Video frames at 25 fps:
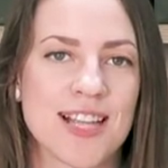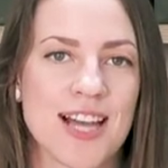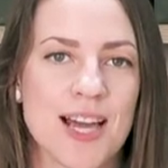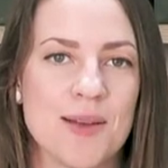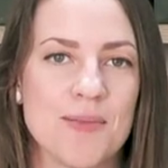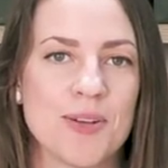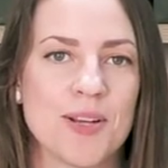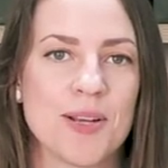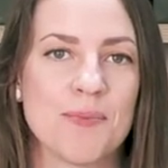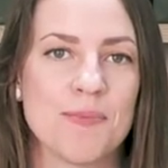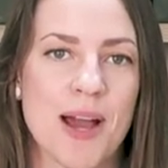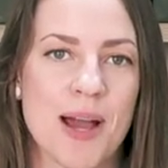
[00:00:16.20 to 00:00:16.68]

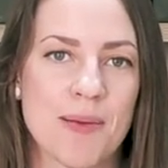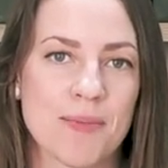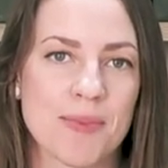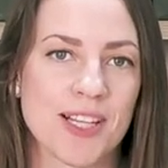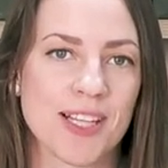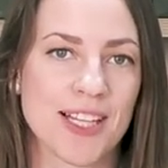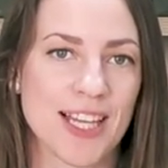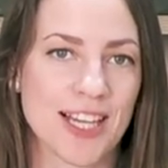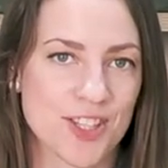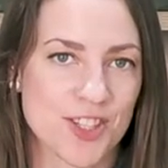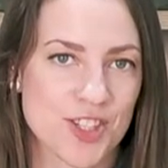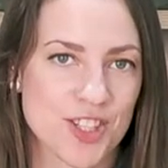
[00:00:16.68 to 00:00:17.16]
Library Map
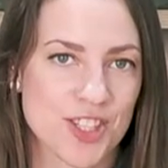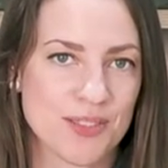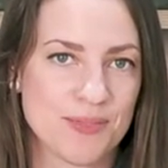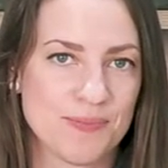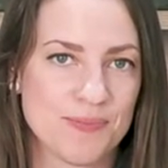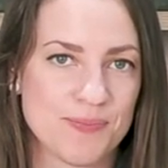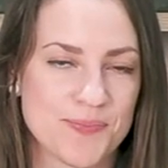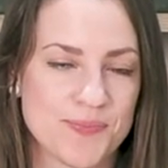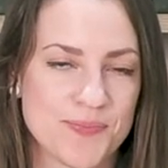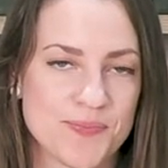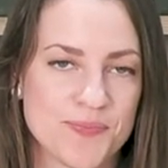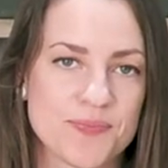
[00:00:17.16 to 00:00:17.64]
Collection.
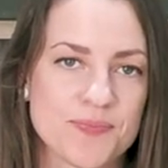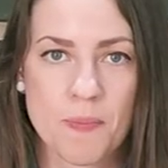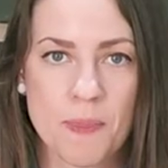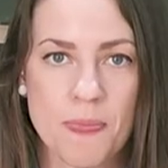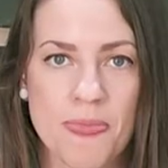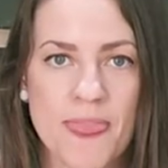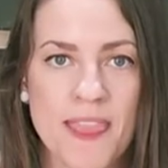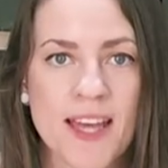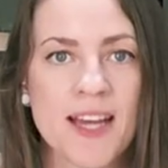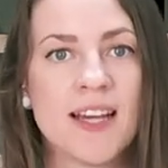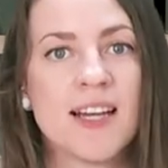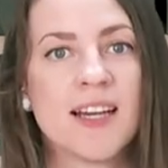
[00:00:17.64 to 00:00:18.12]

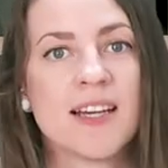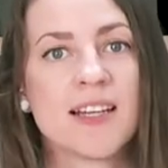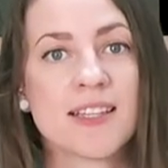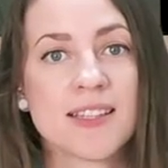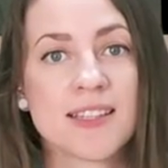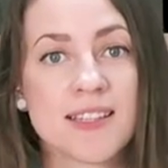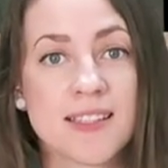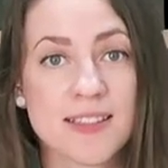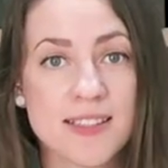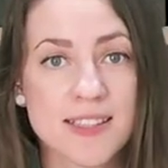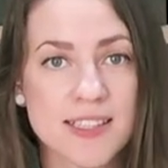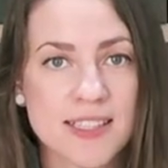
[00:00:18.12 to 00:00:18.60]

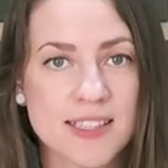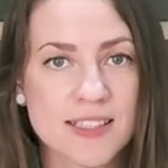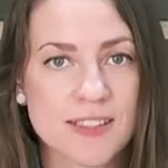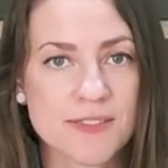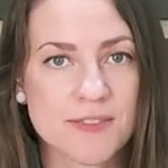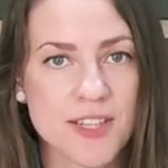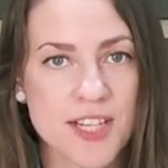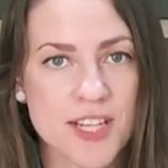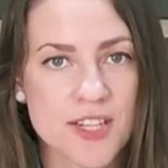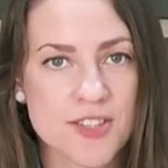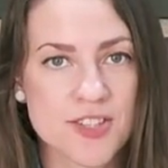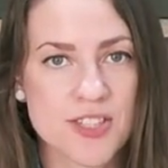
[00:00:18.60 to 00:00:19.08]
The League of
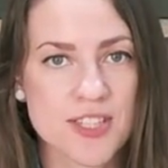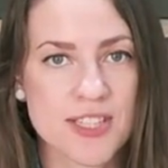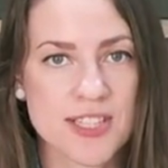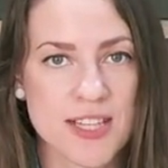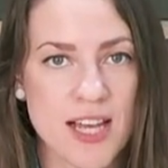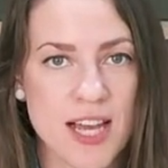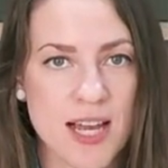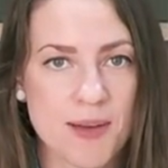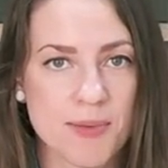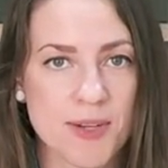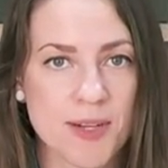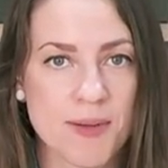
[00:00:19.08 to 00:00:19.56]
Nations
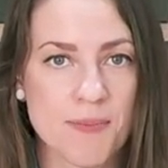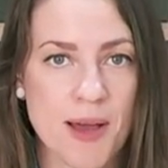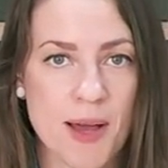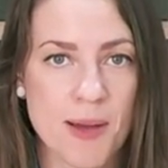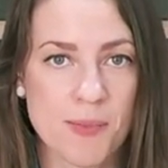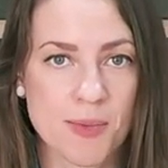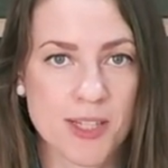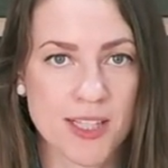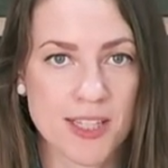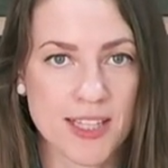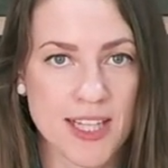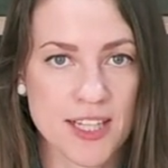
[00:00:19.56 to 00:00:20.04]
Library Map
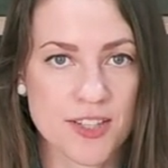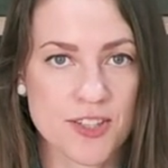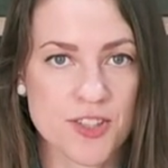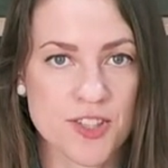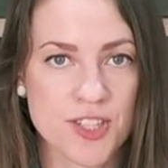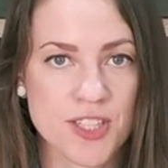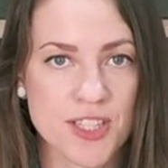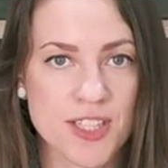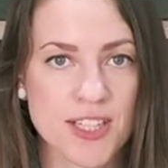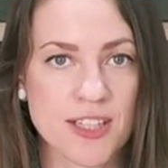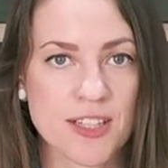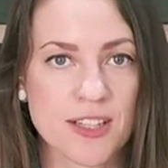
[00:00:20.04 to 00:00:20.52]

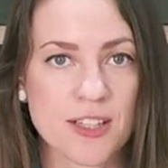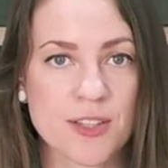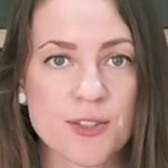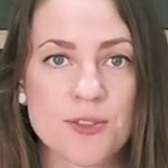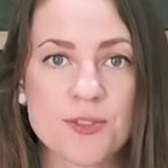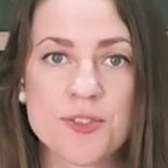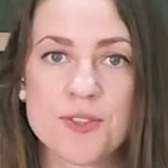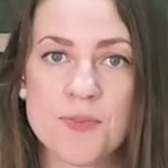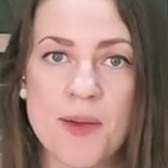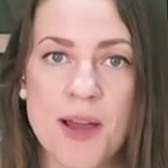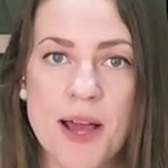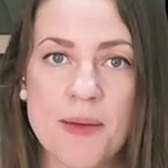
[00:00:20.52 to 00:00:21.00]
Collection
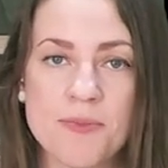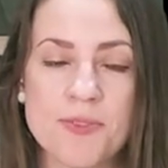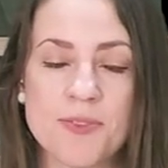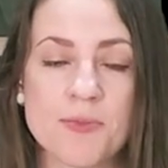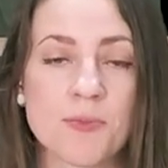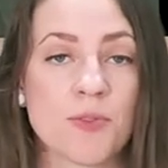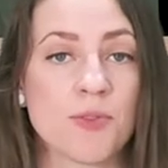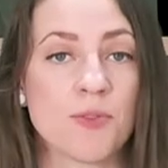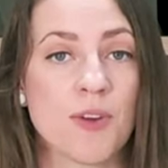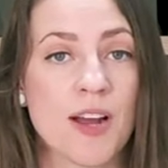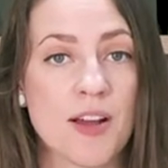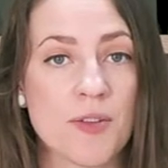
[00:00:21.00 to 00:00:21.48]
includes maps
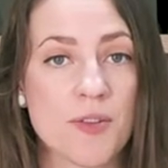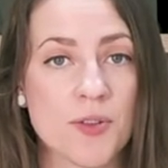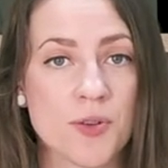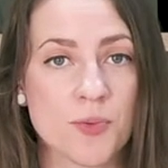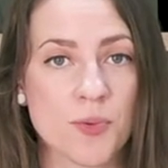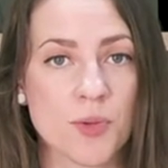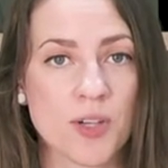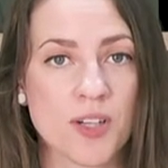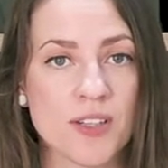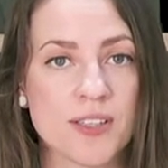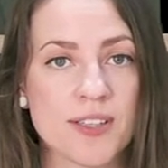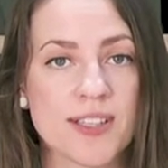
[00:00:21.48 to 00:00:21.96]
from around the
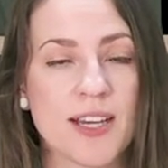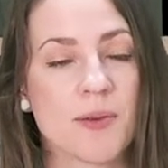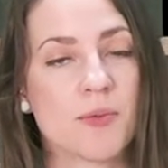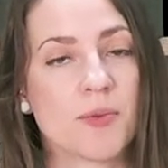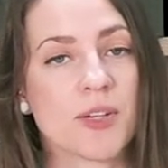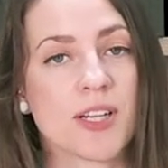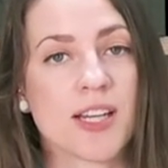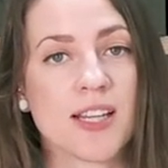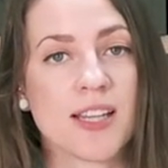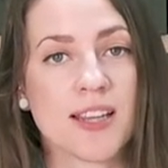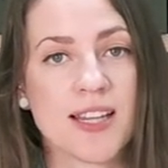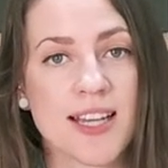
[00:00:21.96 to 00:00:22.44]
world that were
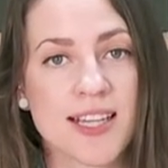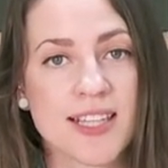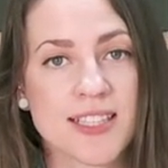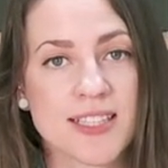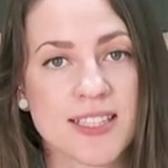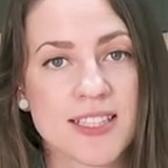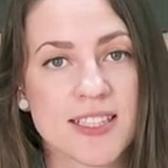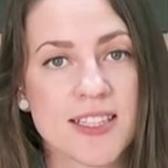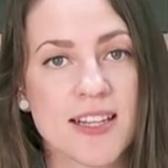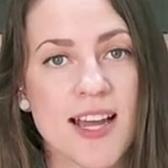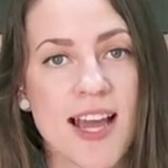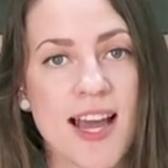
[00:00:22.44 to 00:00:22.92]

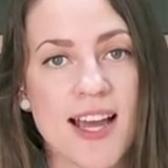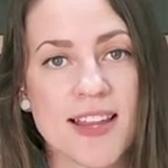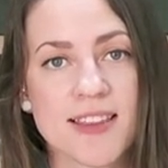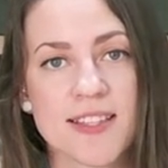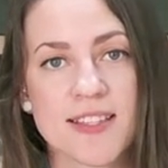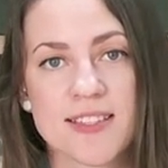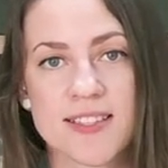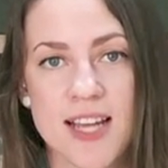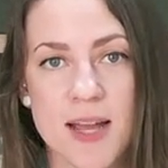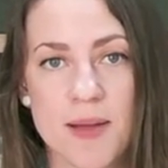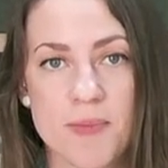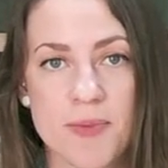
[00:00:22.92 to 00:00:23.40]
collected at the
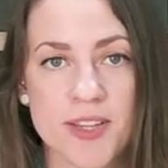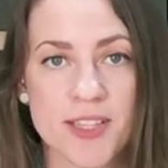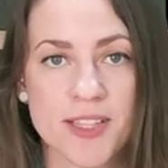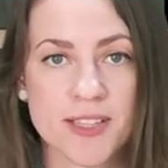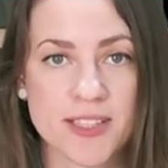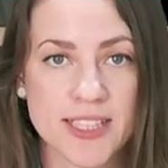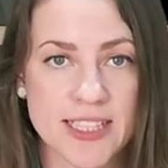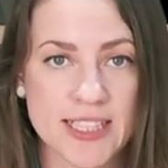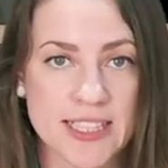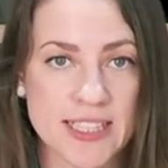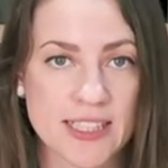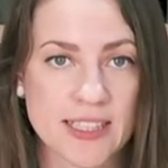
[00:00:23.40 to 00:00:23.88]
time of the
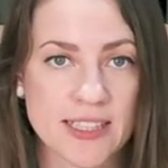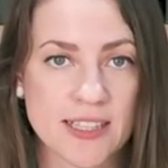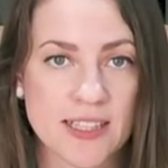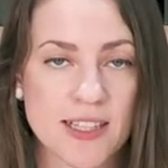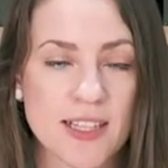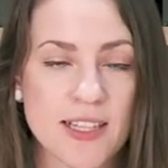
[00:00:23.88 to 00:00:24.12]
League.